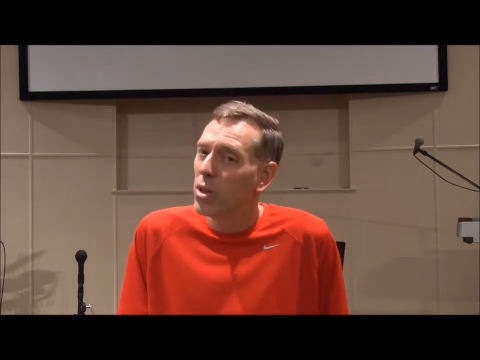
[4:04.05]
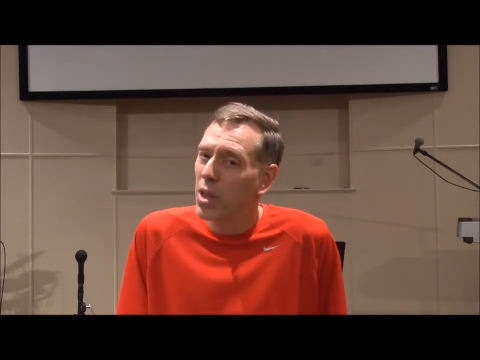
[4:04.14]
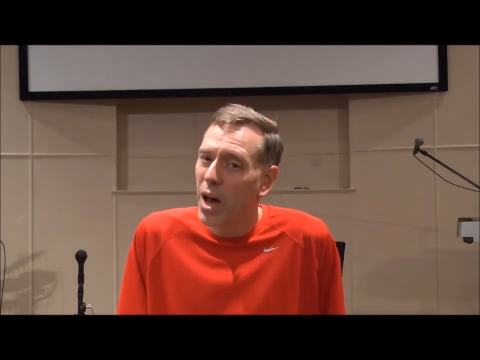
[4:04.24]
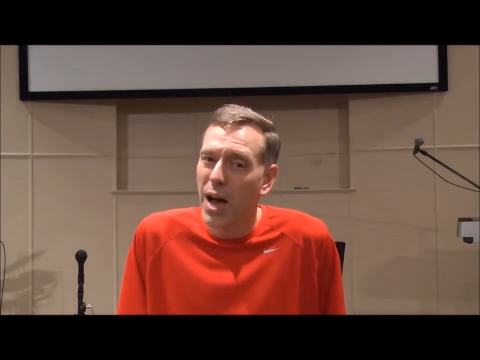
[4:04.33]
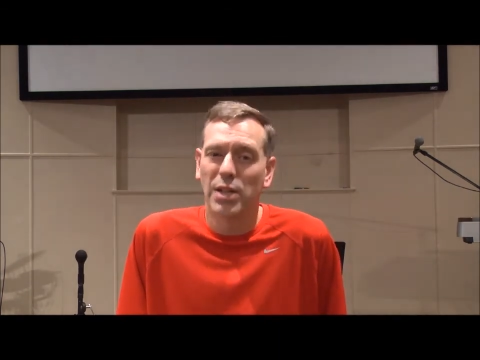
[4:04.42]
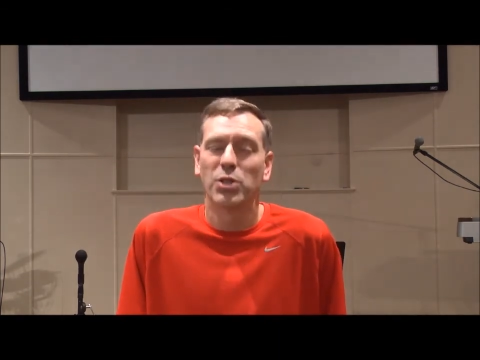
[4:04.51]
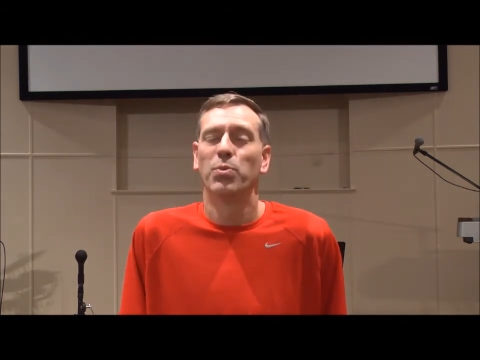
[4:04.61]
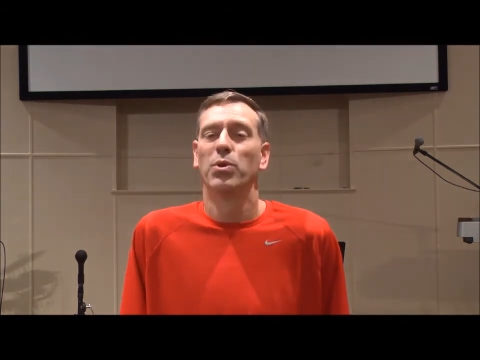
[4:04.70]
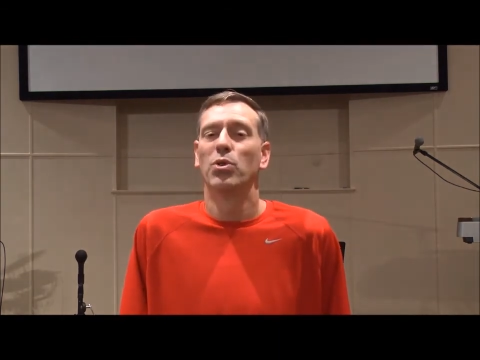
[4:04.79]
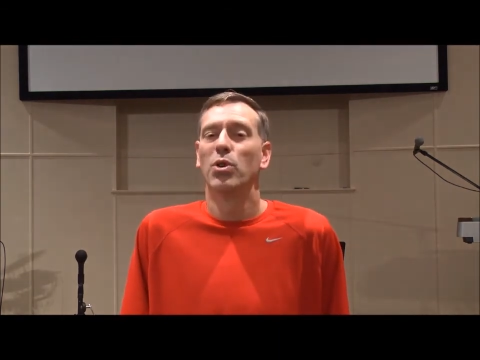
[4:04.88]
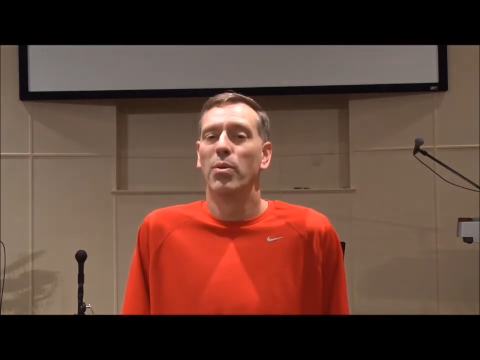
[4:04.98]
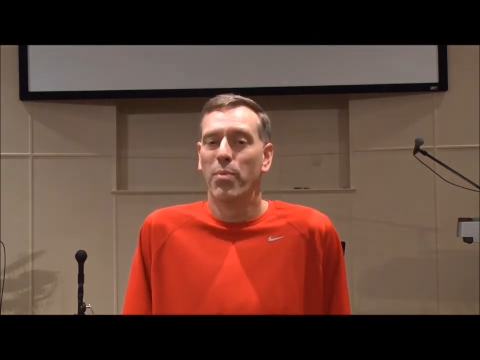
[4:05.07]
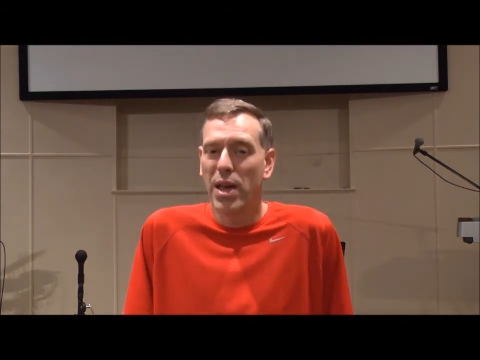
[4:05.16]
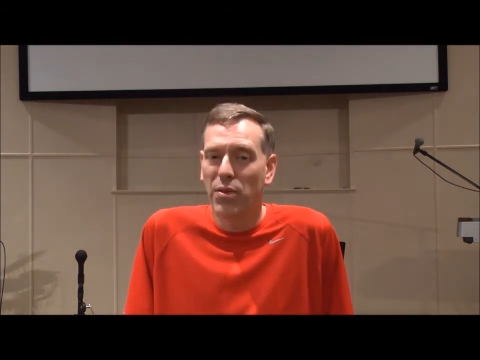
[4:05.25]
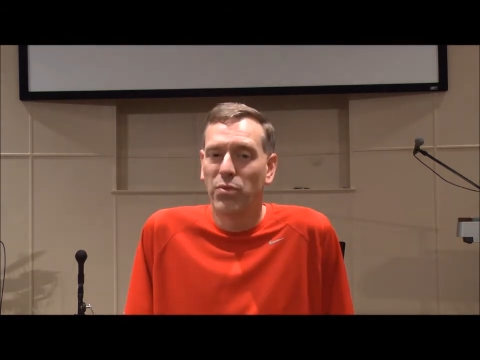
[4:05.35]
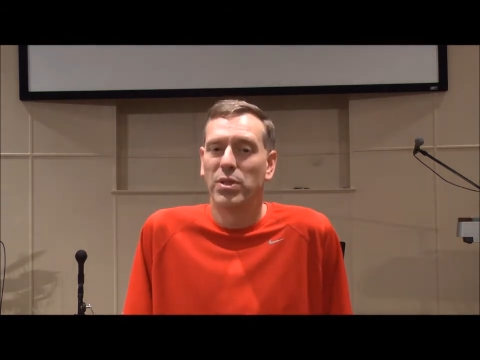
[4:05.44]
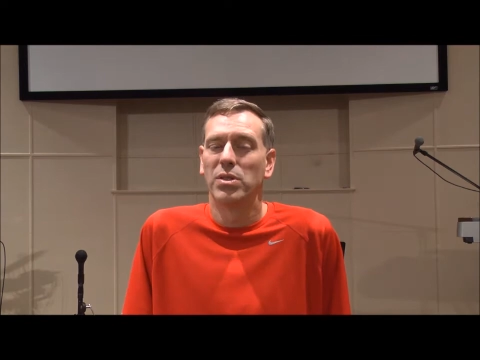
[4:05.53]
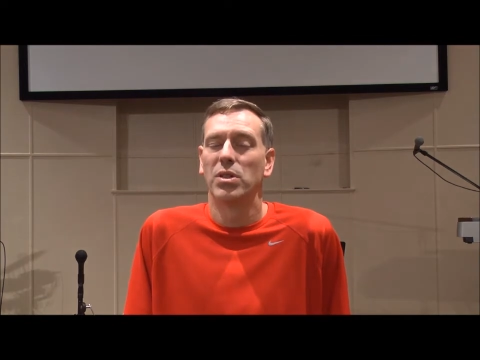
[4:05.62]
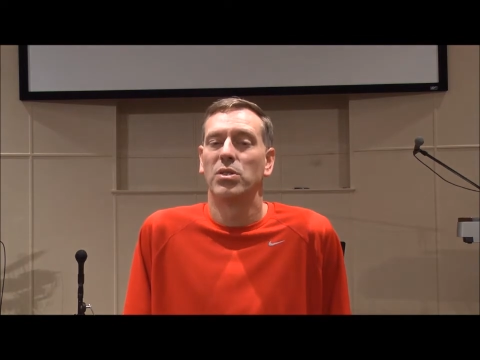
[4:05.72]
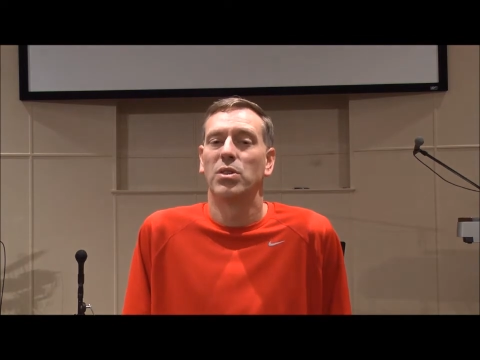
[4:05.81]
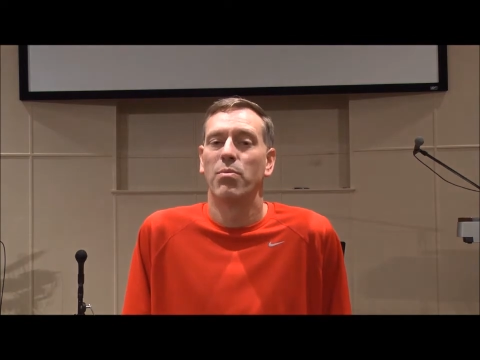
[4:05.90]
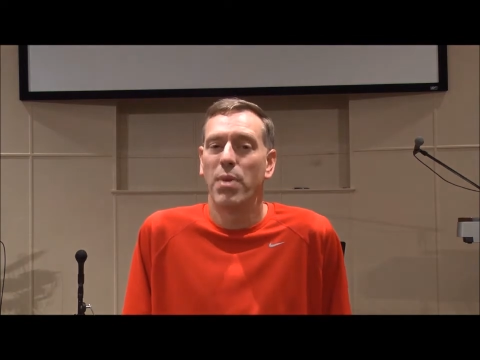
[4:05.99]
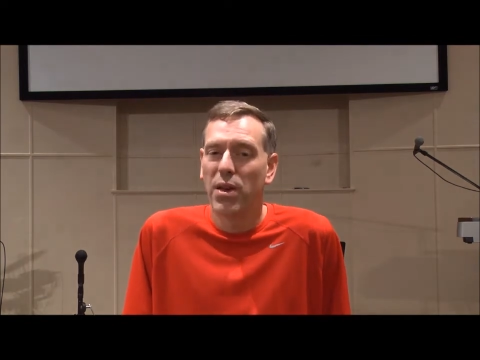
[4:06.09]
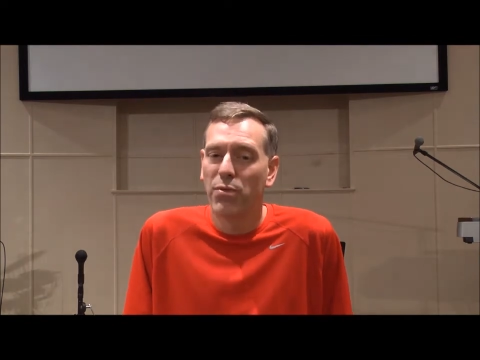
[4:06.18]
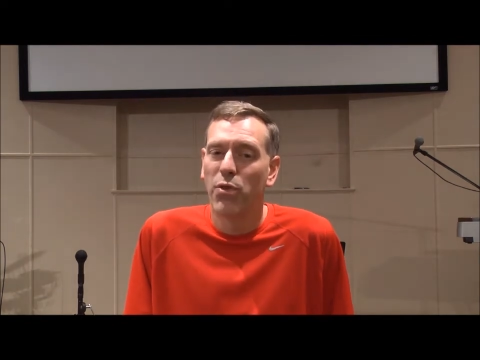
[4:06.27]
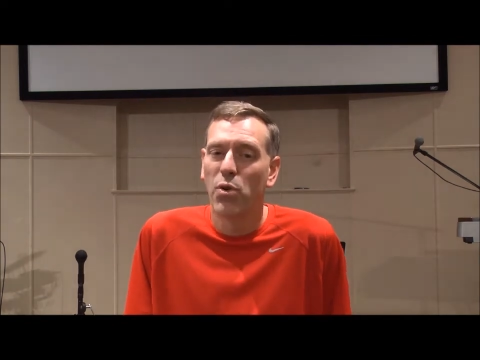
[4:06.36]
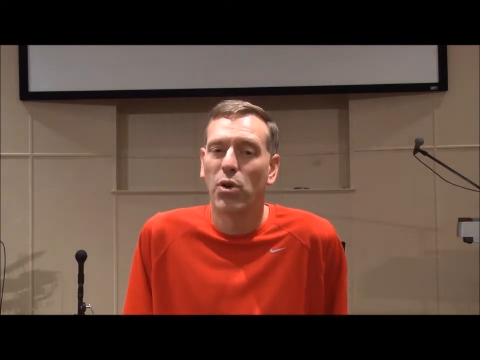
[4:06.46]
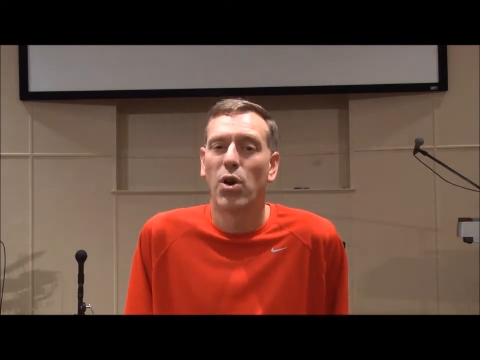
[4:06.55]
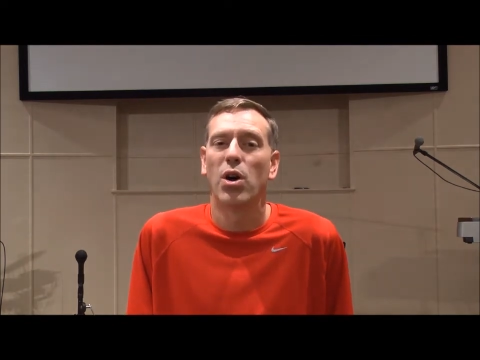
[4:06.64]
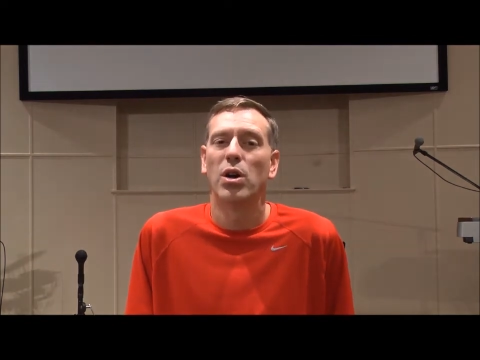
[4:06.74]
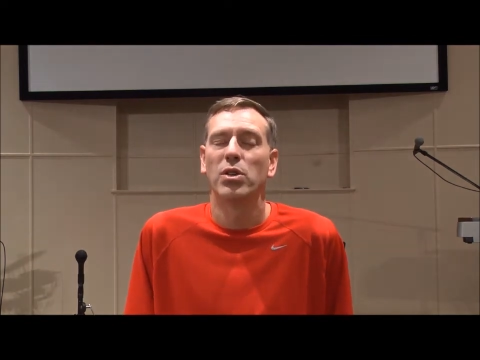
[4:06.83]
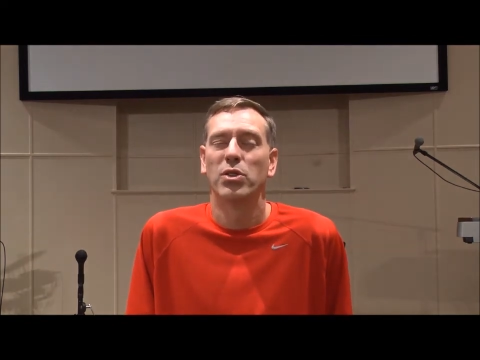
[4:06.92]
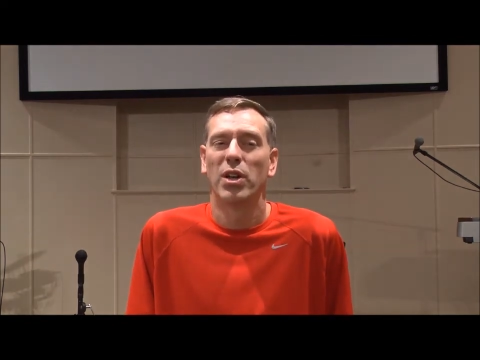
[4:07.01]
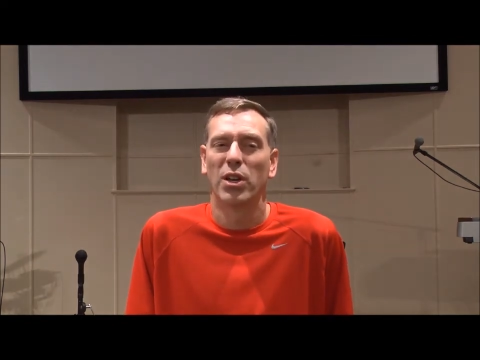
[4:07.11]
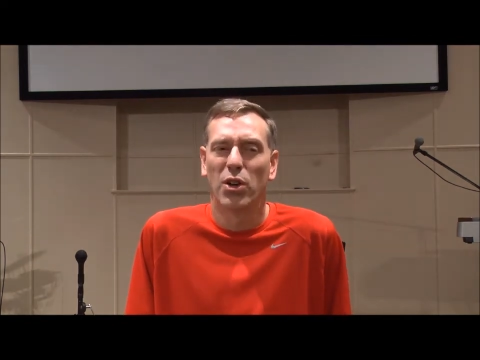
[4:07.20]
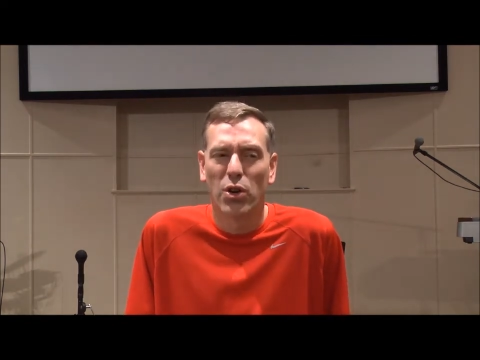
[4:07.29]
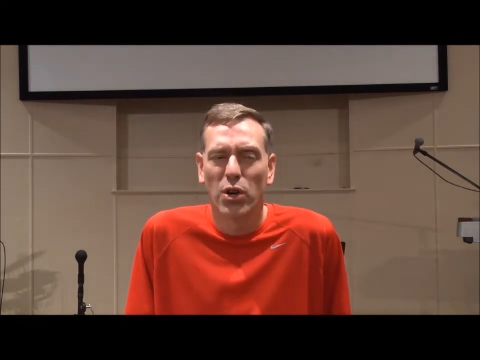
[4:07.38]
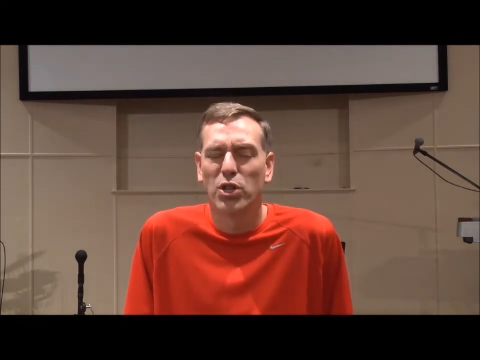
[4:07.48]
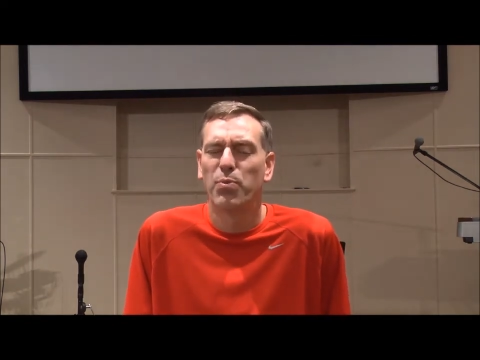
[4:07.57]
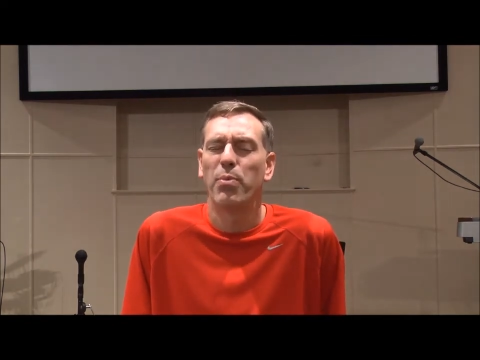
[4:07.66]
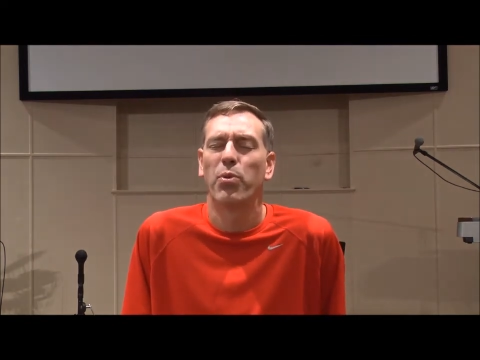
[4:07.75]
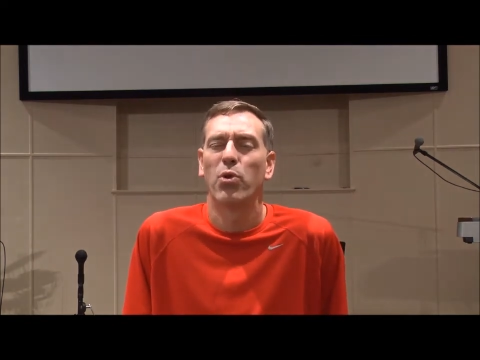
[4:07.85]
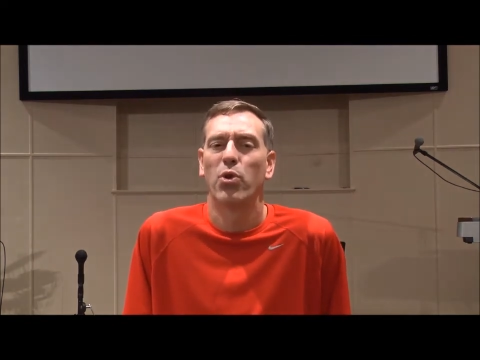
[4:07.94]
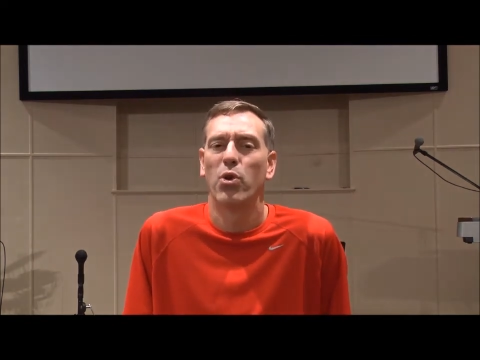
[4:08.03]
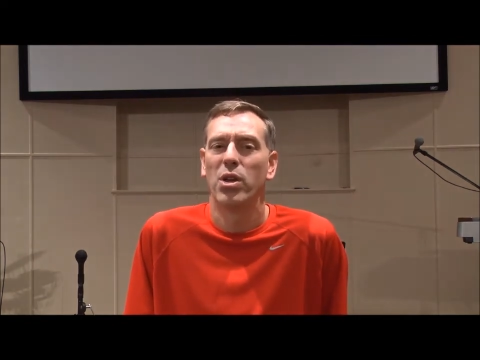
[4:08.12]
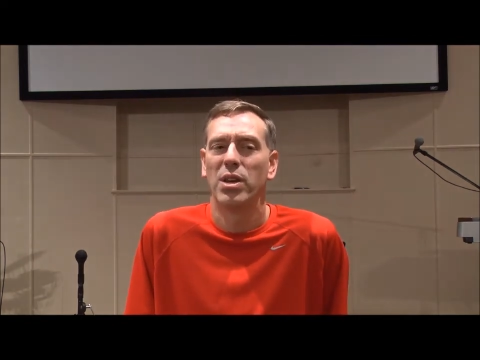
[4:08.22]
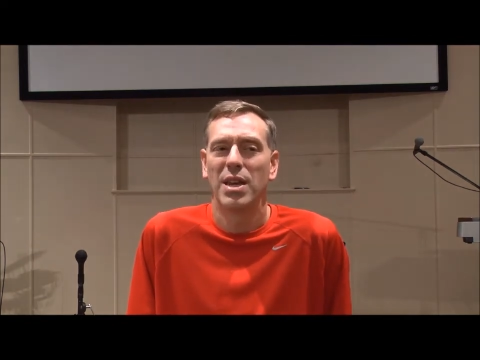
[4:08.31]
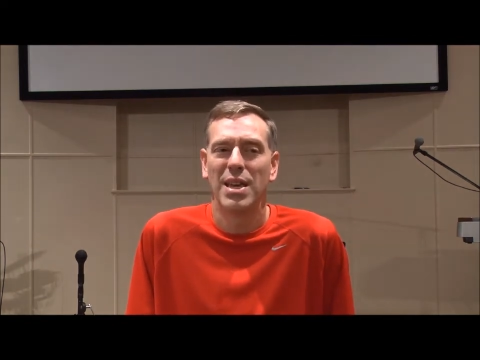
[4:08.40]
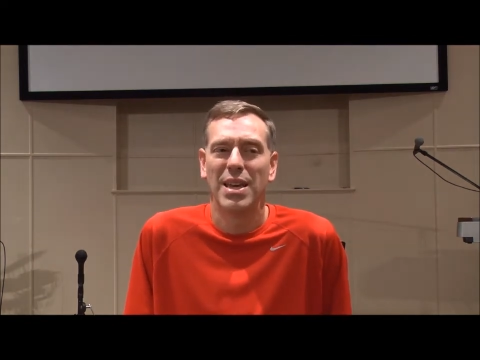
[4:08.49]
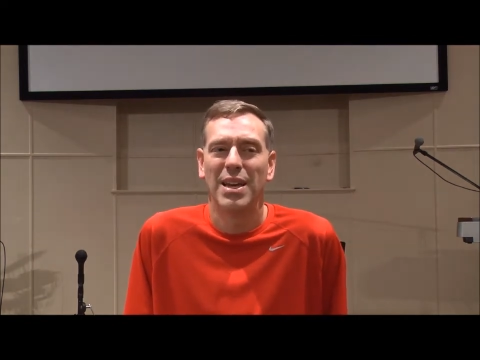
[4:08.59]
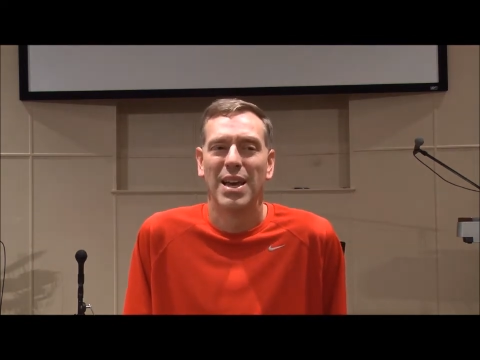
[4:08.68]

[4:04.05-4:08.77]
the hospital and make visits and make phone calls and encourage people who are in need.